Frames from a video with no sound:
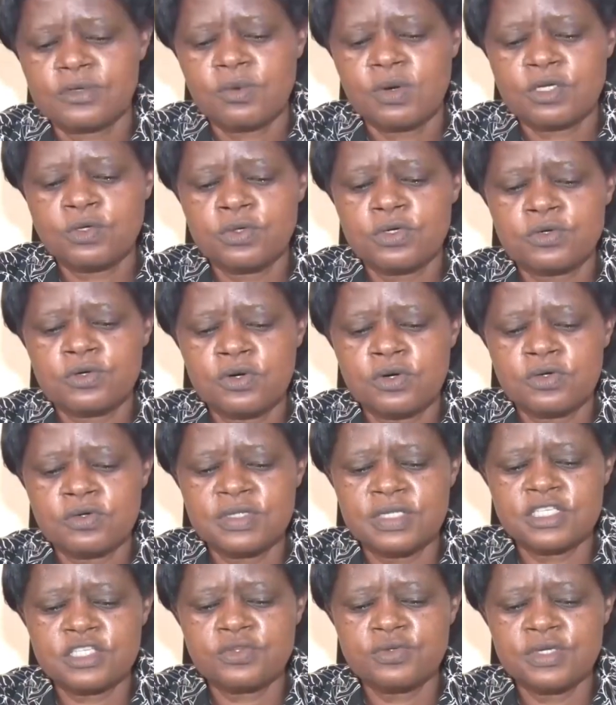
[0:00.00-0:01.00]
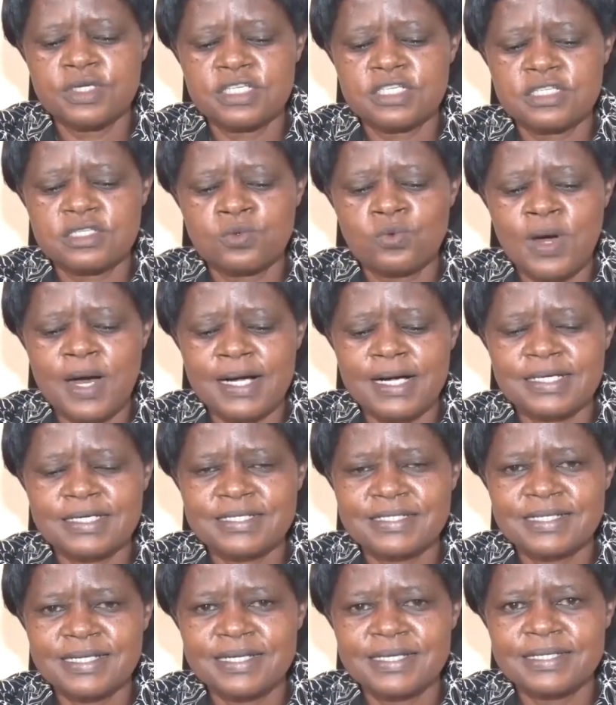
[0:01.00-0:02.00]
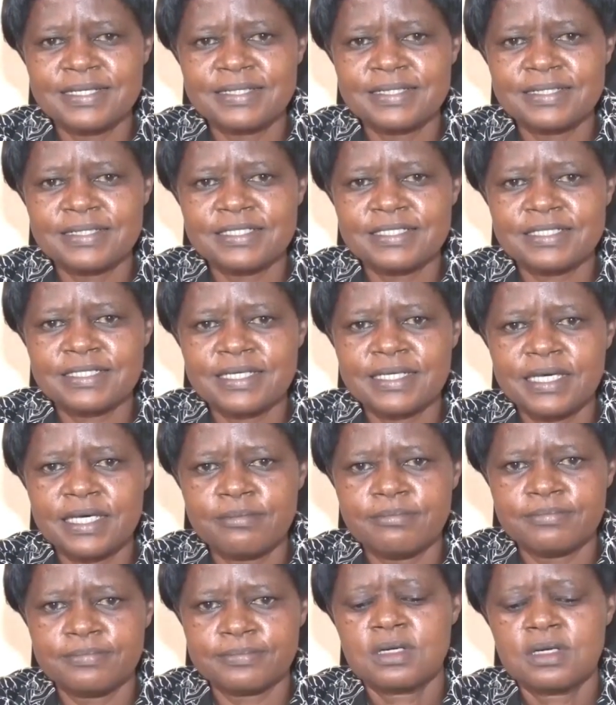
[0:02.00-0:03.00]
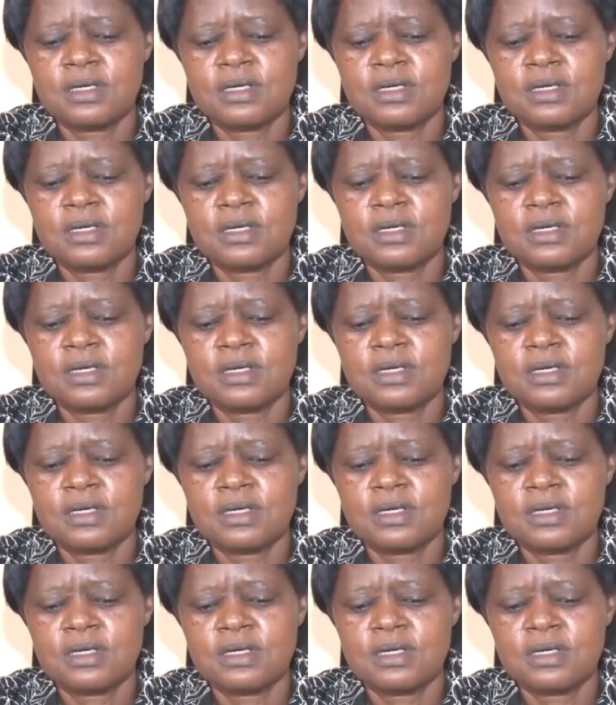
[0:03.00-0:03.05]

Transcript: what we call the Students' Work-Study Scheme.